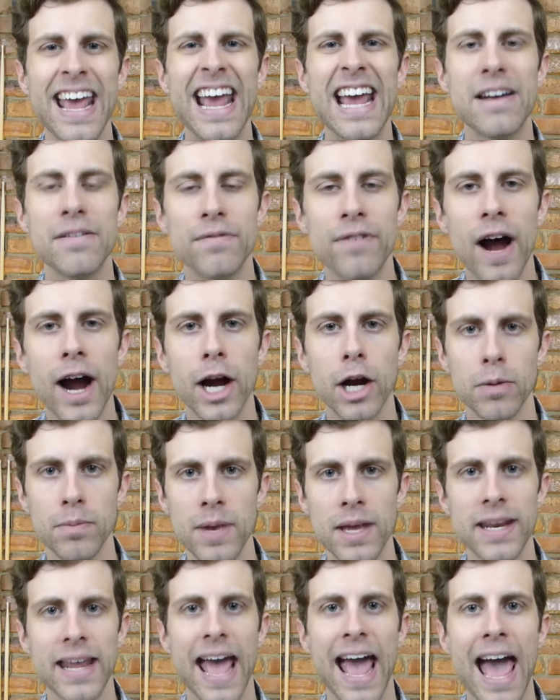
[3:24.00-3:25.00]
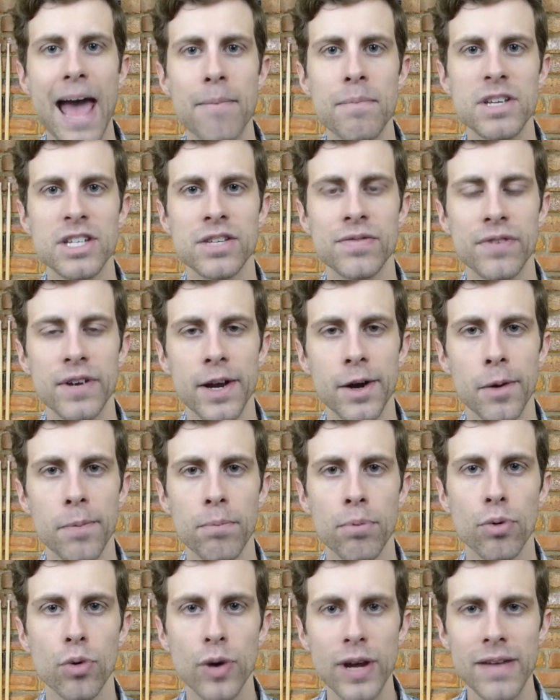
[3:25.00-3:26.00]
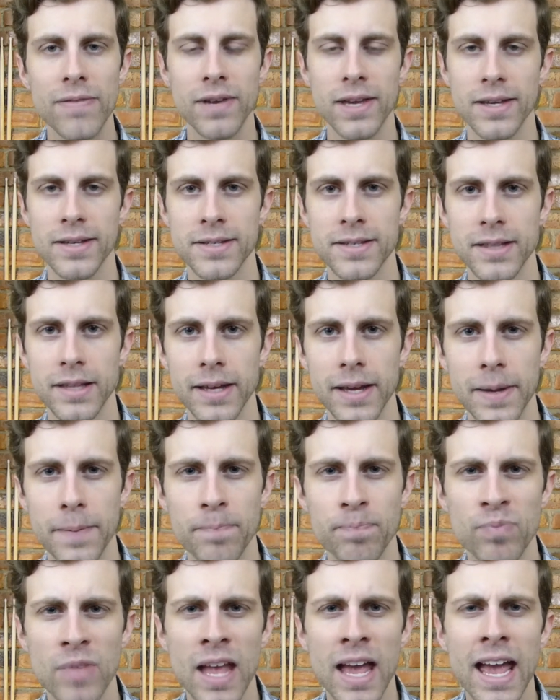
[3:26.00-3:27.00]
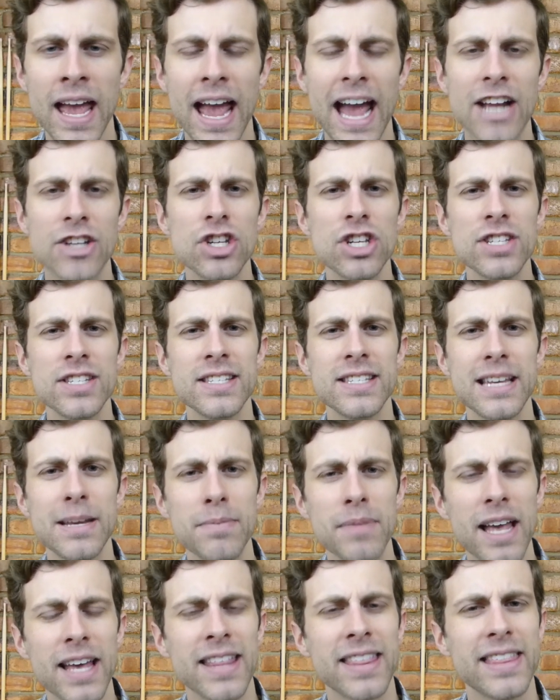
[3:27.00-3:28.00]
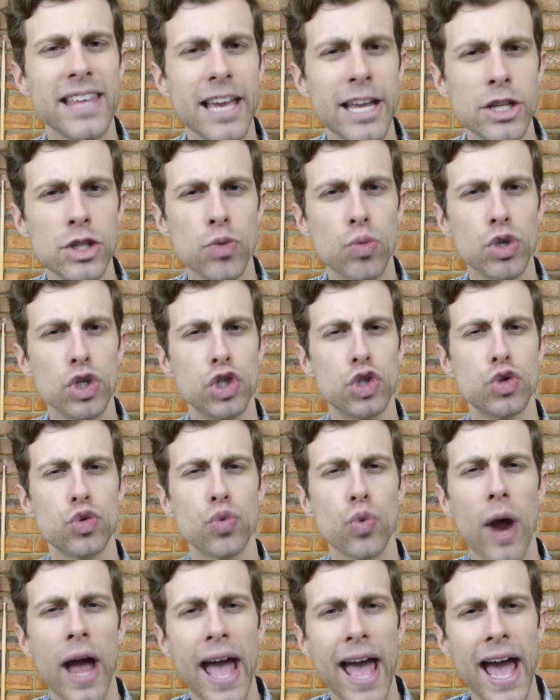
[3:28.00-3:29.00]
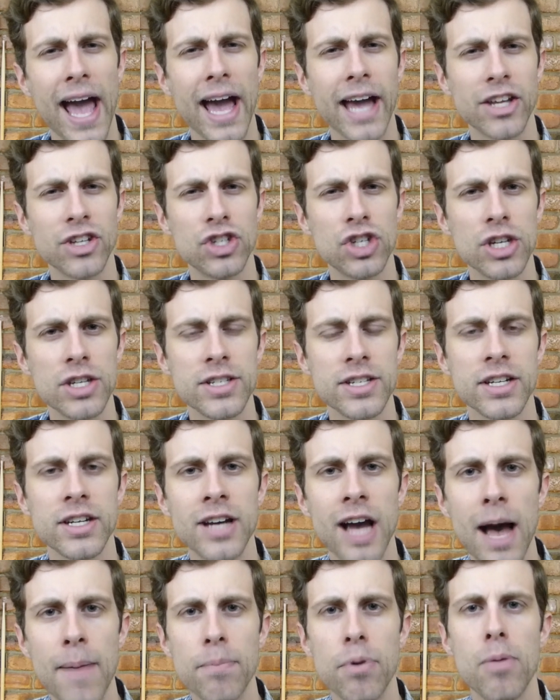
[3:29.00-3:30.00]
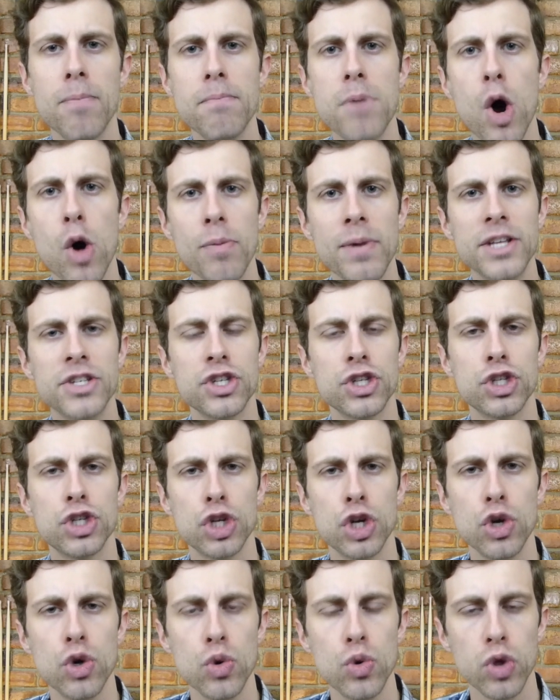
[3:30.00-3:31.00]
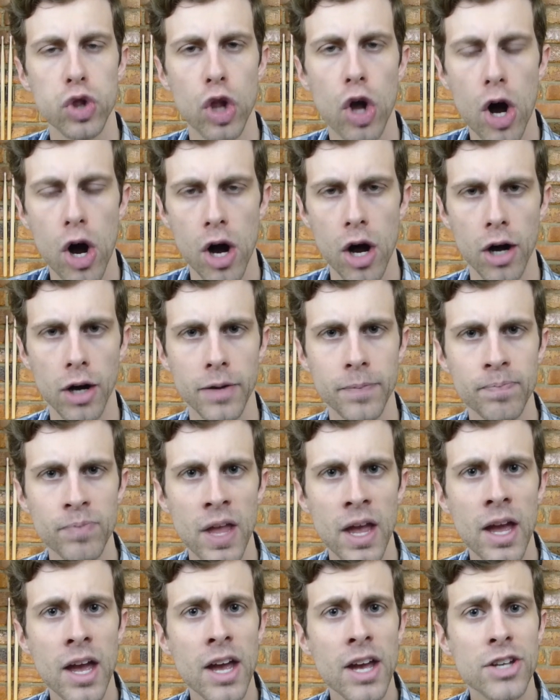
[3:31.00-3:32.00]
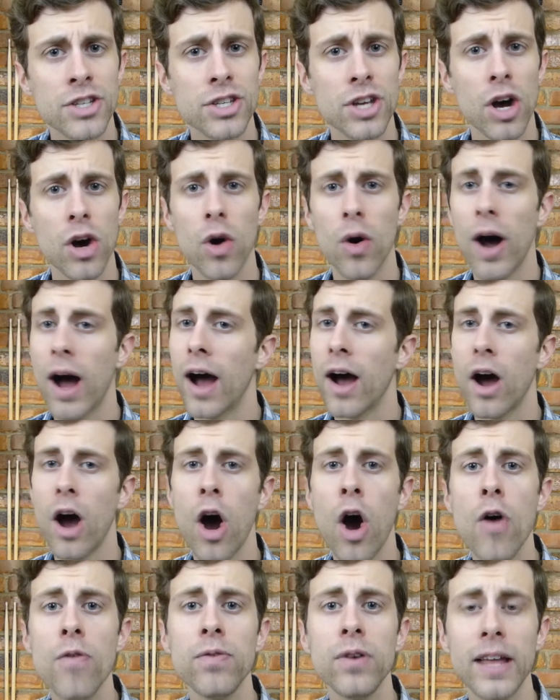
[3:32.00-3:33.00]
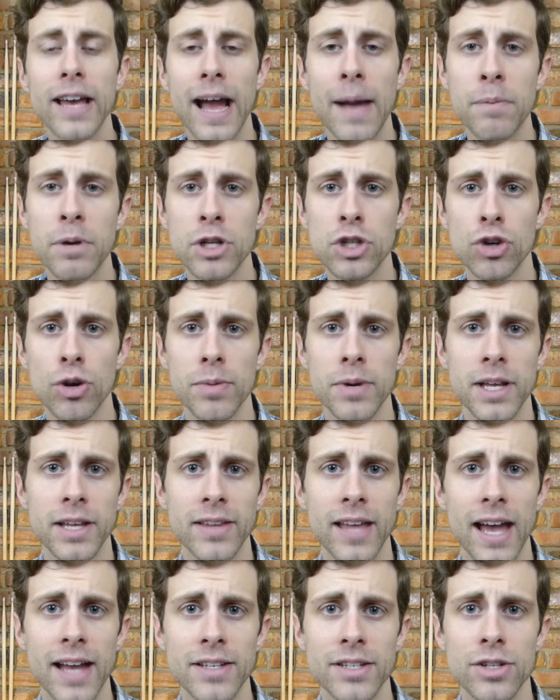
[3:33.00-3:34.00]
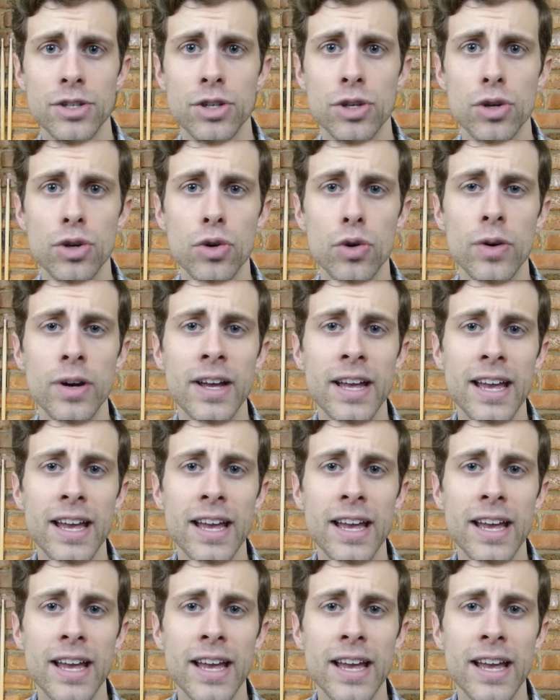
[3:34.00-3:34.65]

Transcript: environment atmosphere previously. And it just seemed like things would drag just a couple moments too long. So hopefully I'm contributing that to